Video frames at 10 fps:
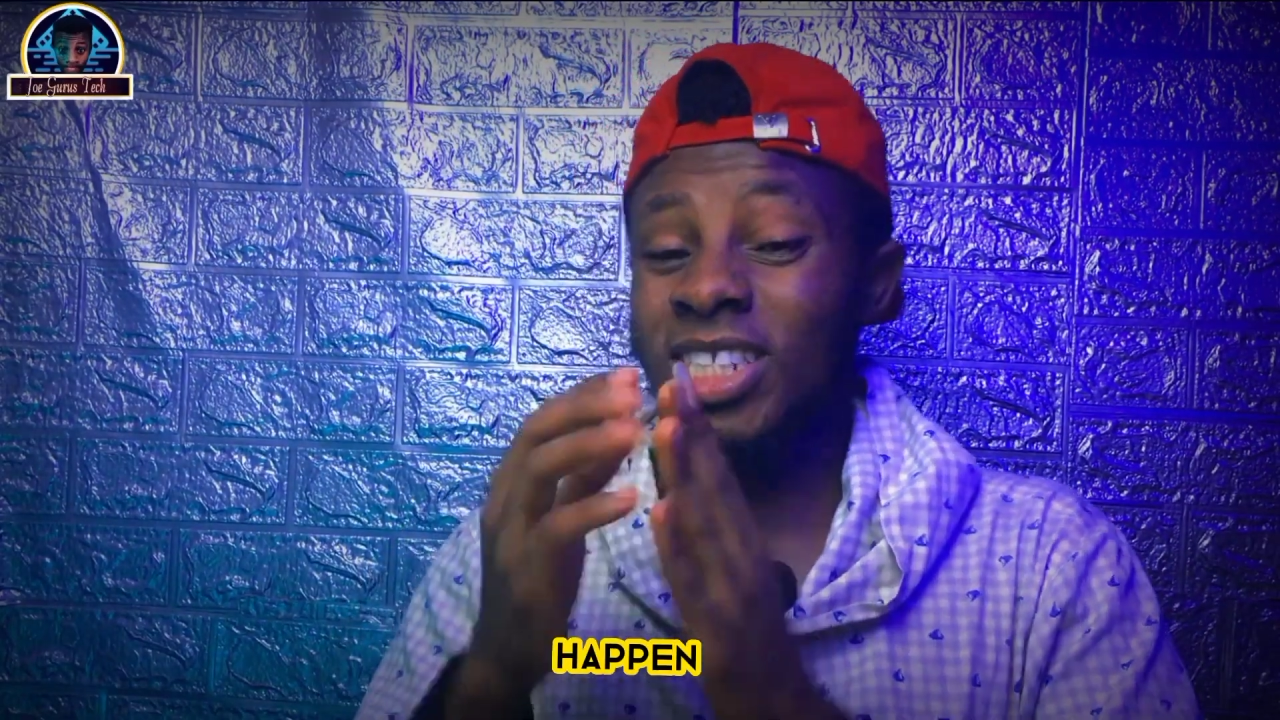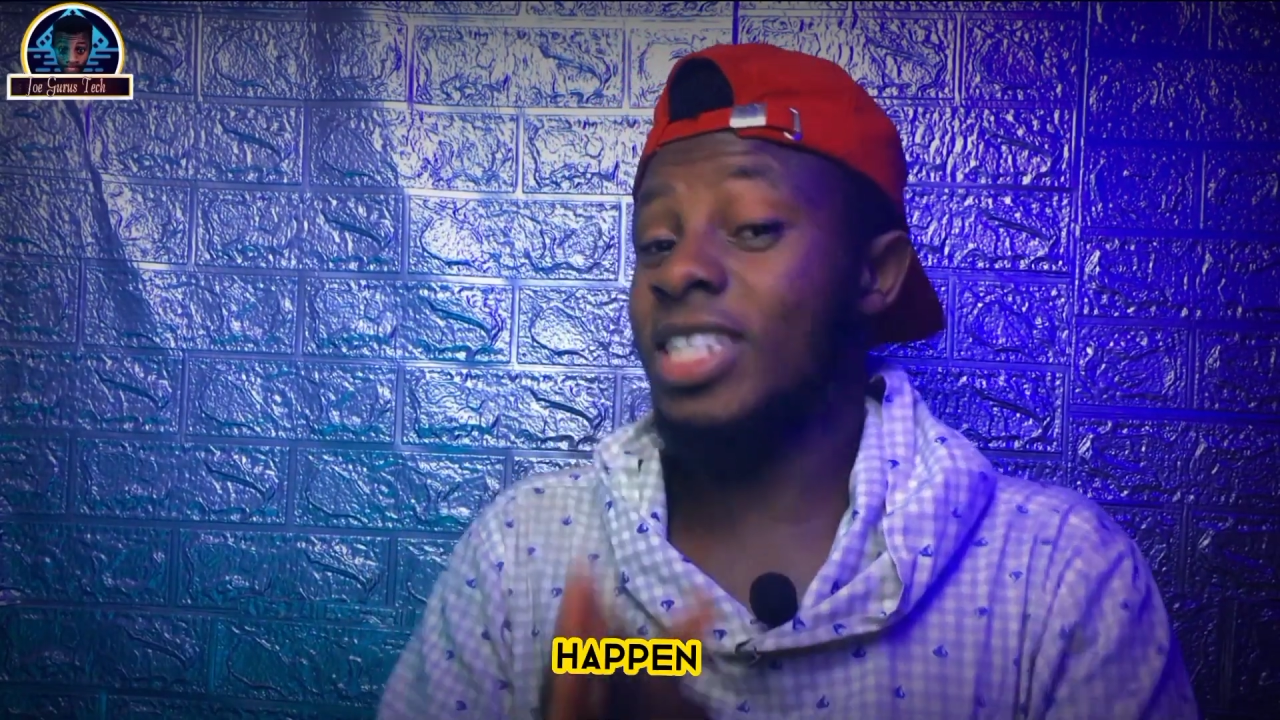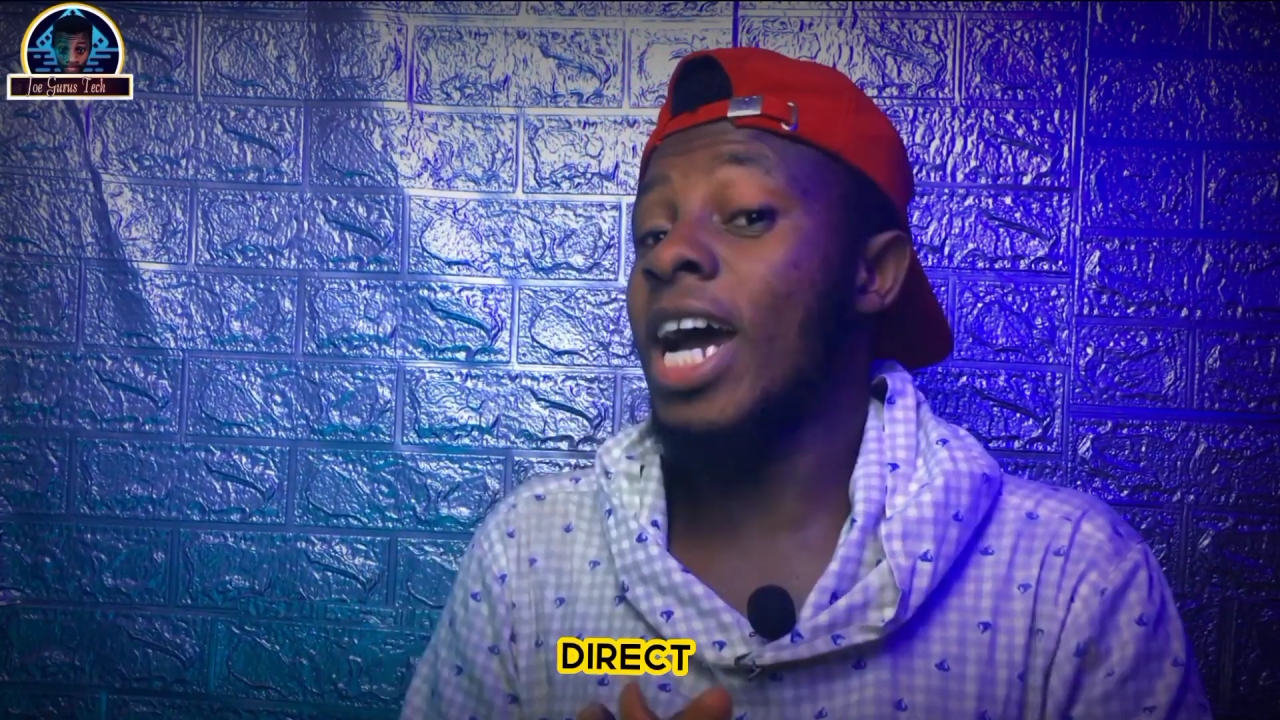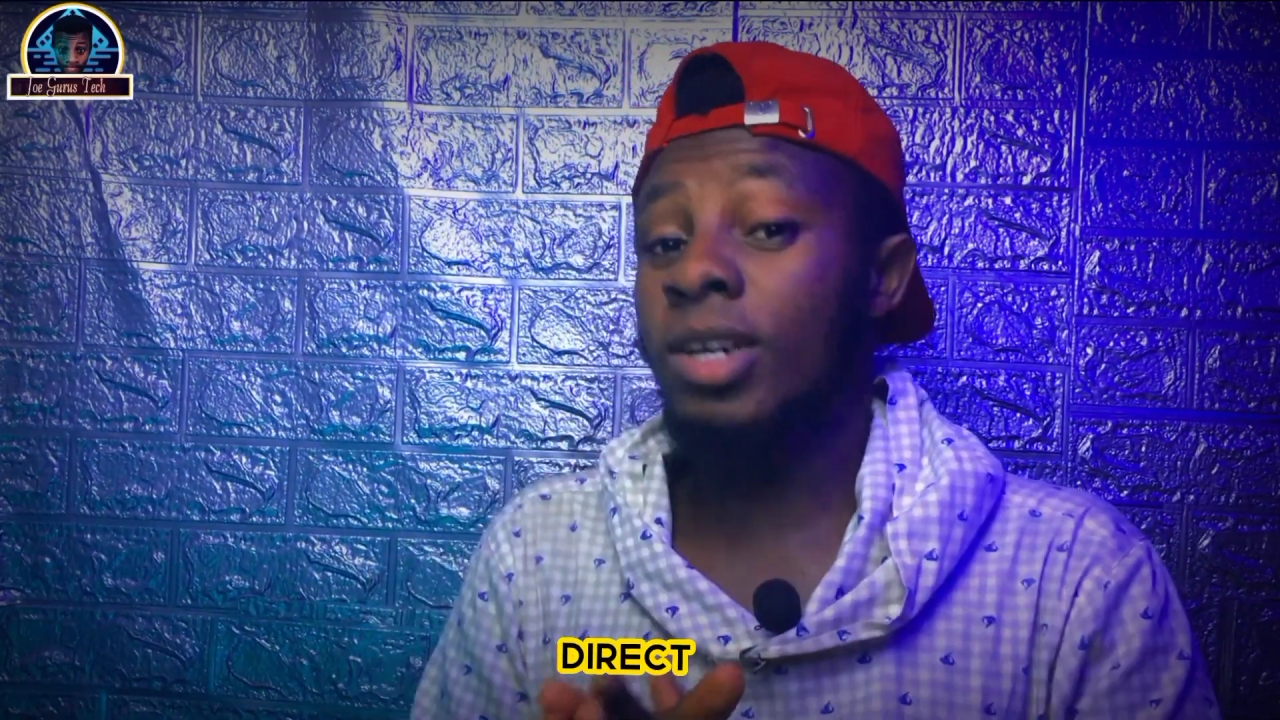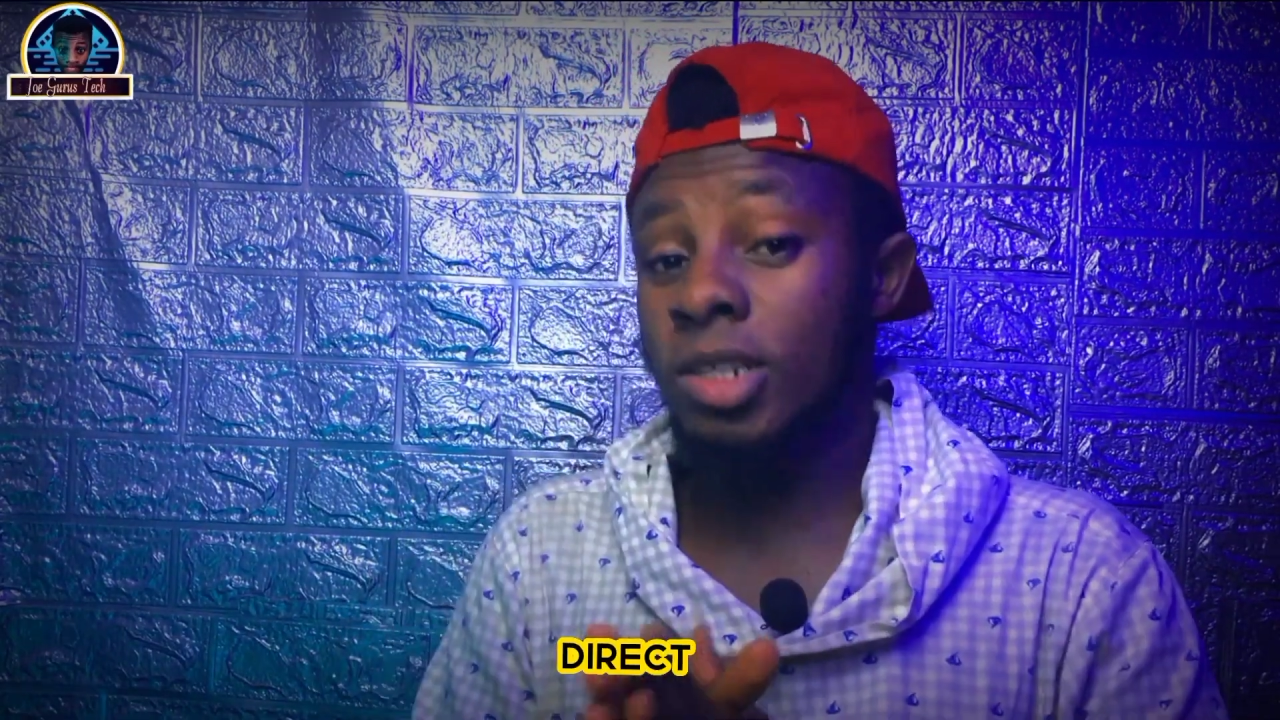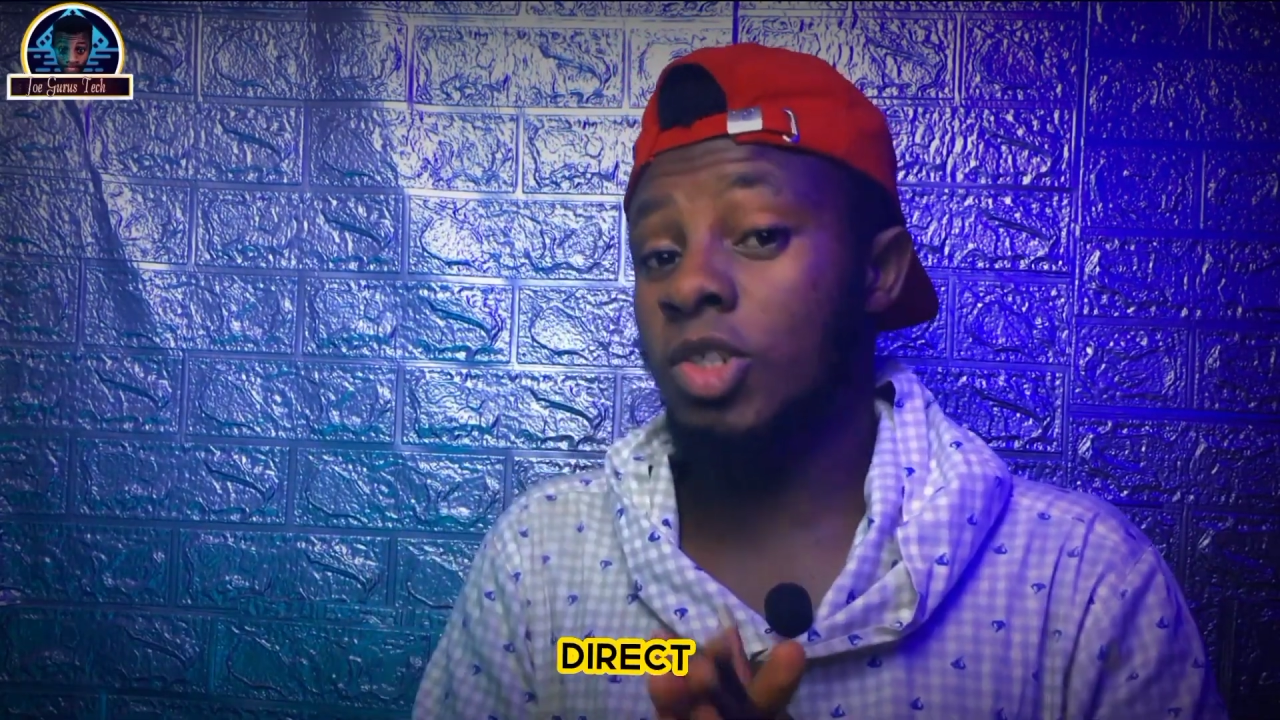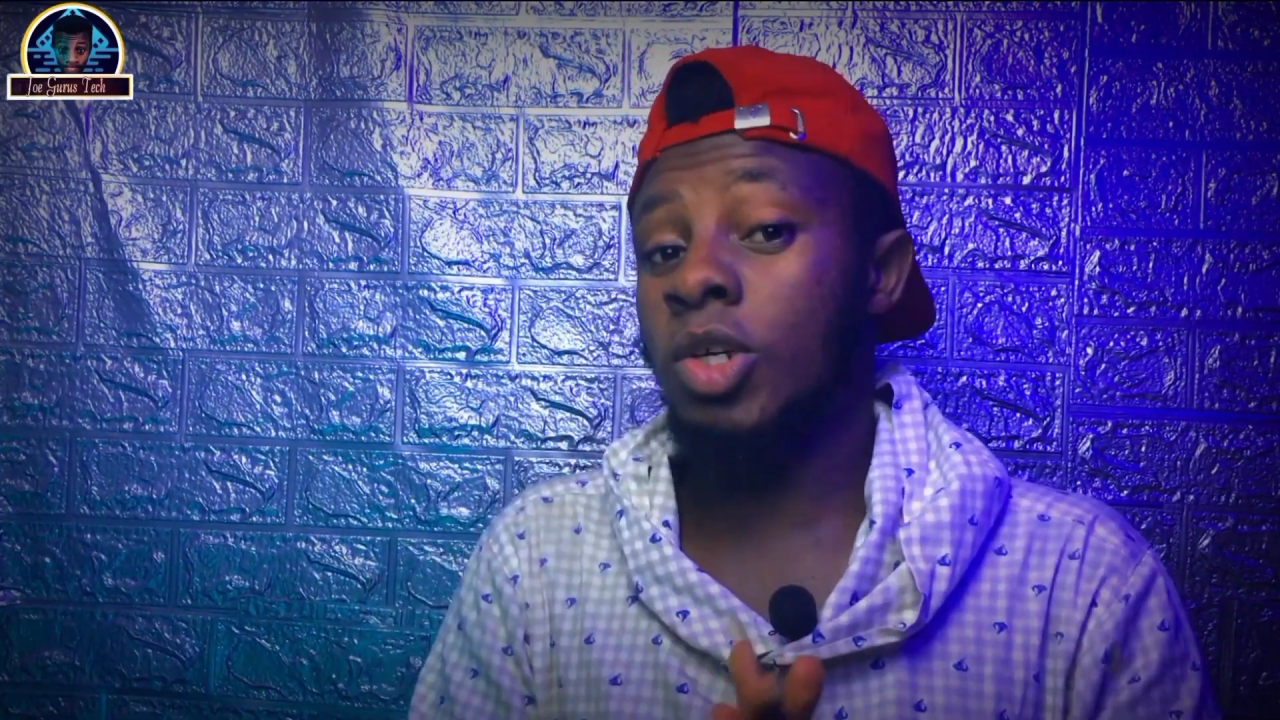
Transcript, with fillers: direct to